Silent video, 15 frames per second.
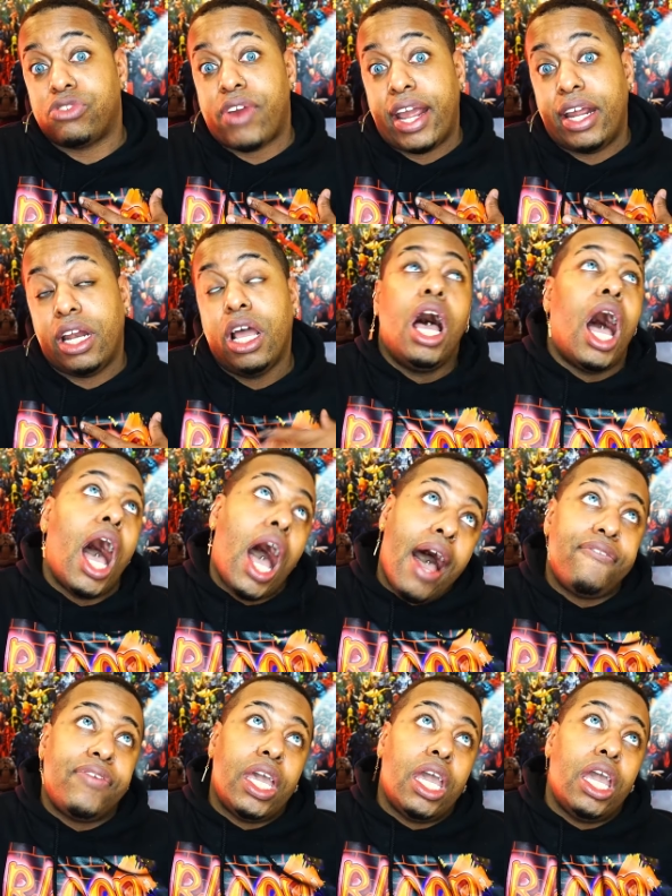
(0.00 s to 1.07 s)
right?
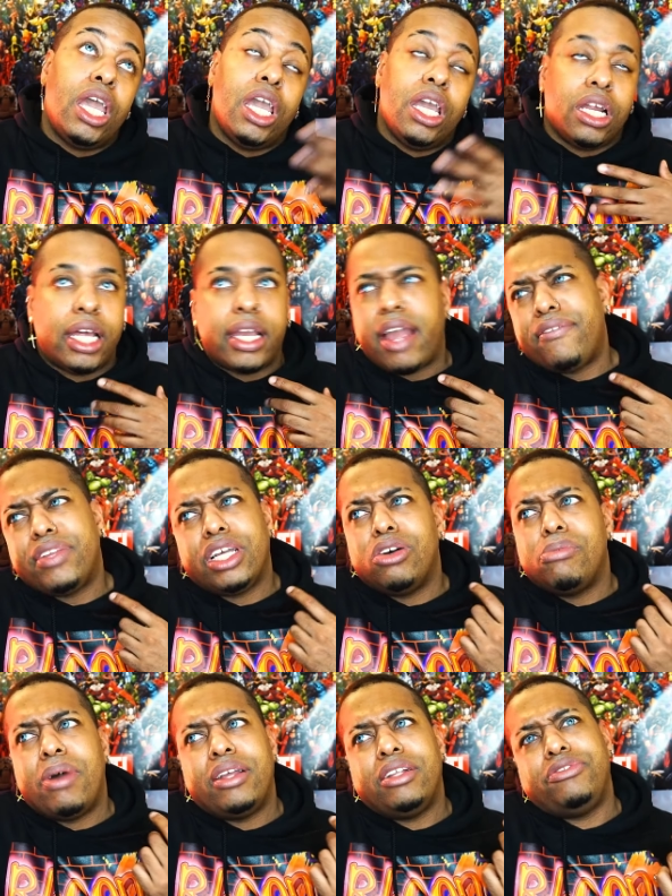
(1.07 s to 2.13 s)
Buffy! Like everything
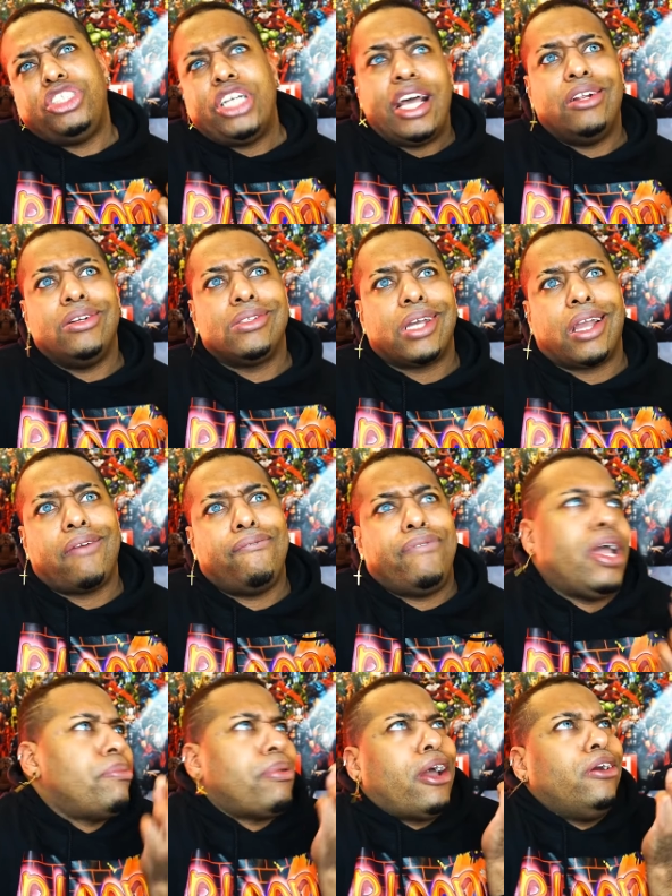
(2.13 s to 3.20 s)
on my channel is like
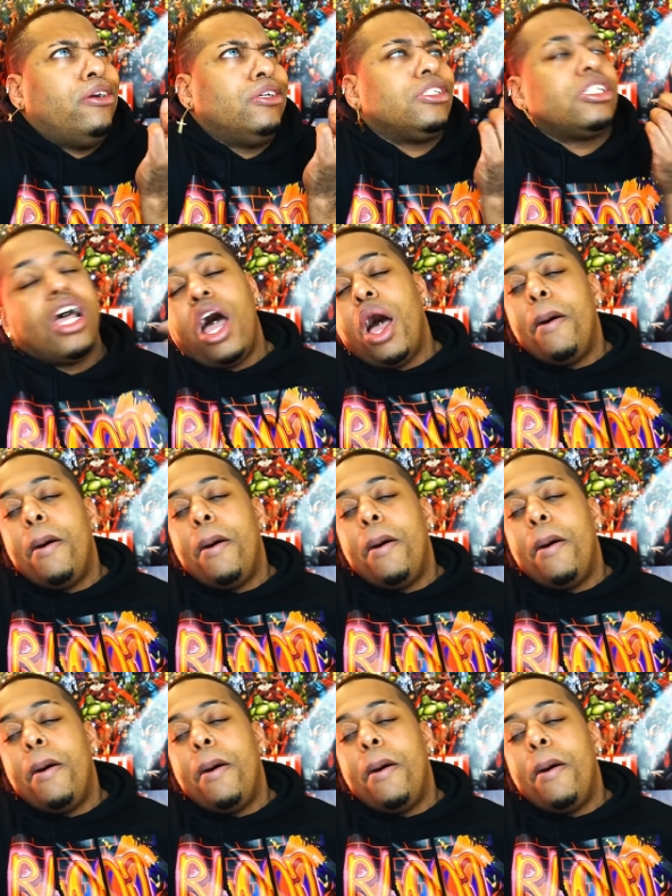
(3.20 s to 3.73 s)
vampires.